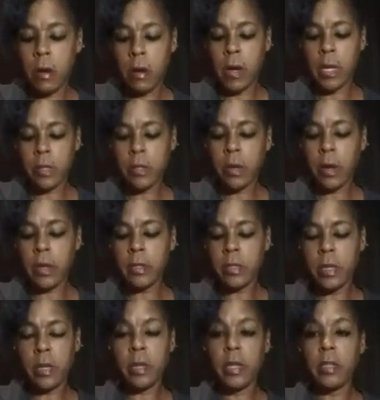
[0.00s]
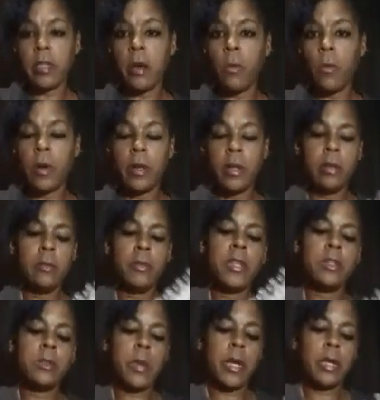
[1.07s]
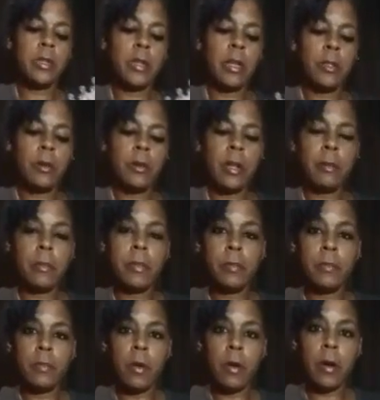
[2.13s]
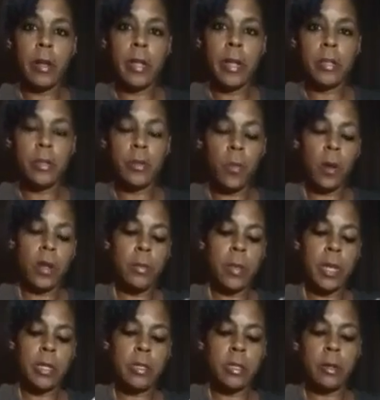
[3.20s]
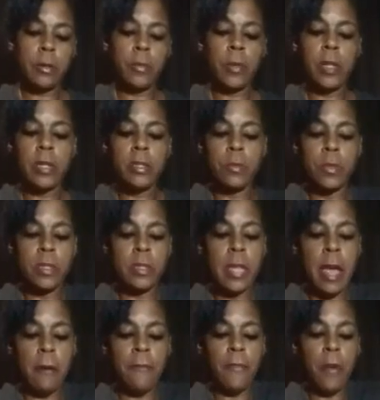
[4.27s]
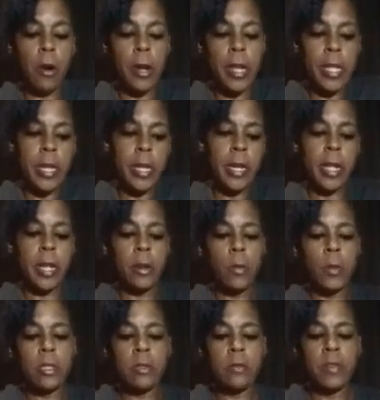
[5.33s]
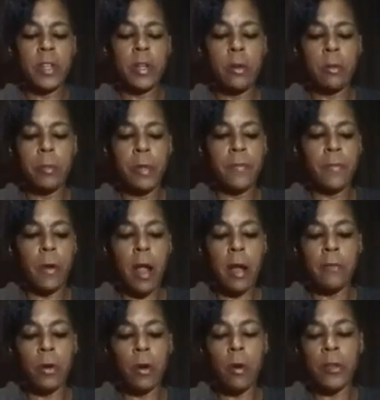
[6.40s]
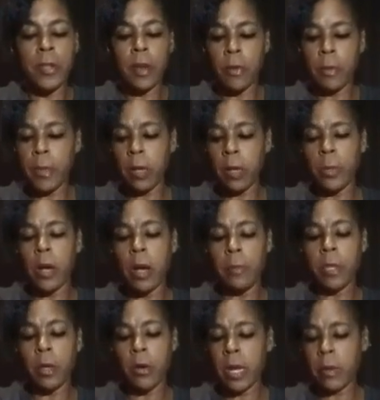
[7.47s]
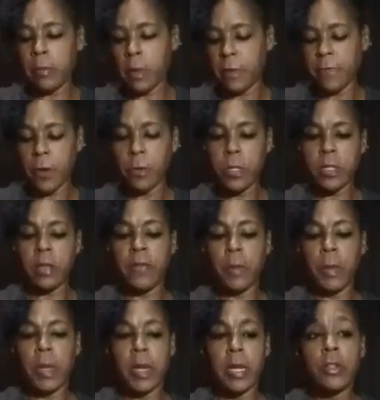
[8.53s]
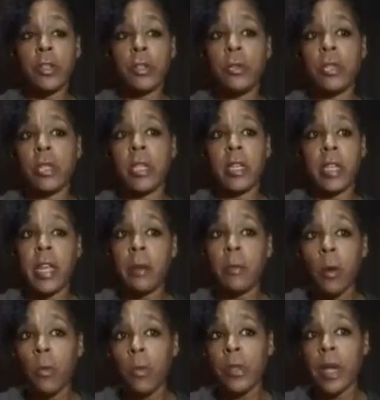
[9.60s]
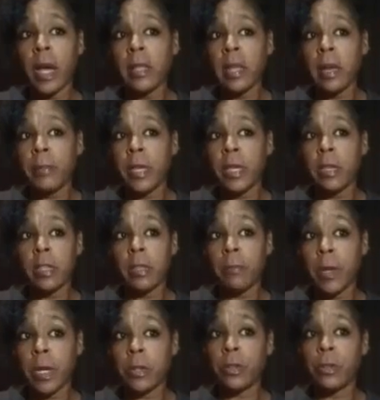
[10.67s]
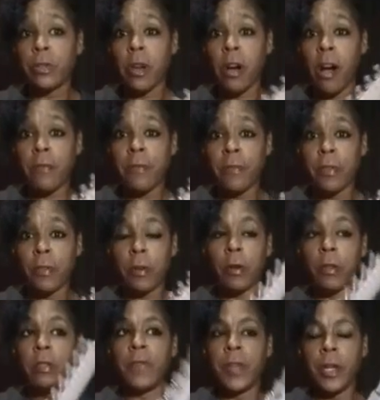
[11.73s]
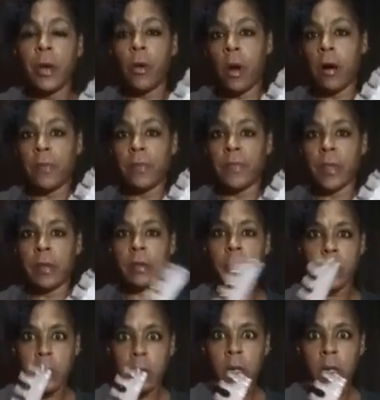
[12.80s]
All right, sorry, I just had to get that one end piece back together, and I'm already at 20 minutes. I didn't realize it was that far in, and I don't want this video to be forever. I'll never be able to upload it. My phone is giving me issues, and the camera will not let me get the pictures off of it, or the video off of it.